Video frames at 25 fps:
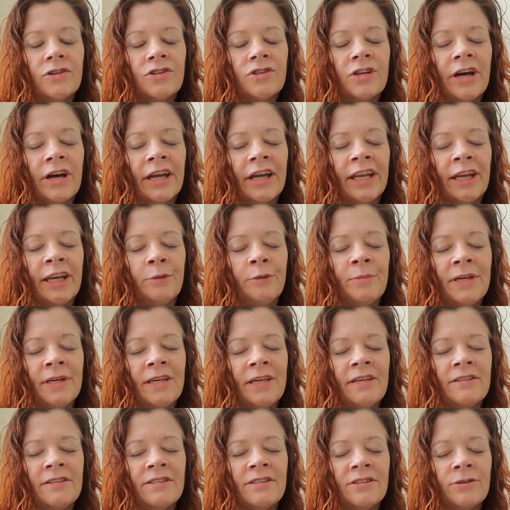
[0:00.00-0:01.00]
shining
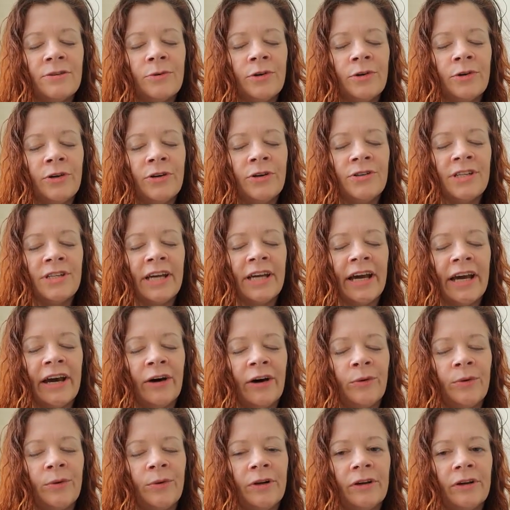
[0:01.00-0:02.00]
peace through your
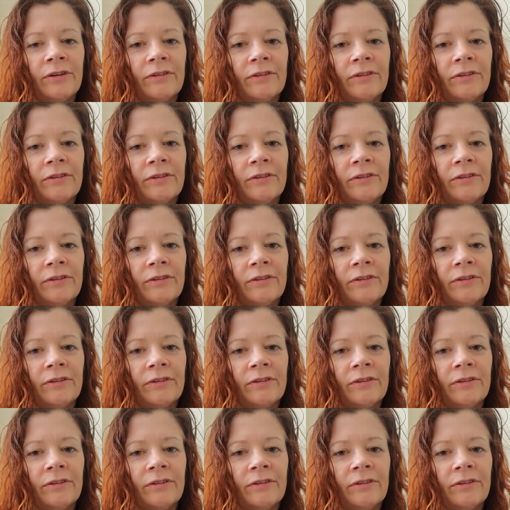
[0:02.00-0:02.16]
town,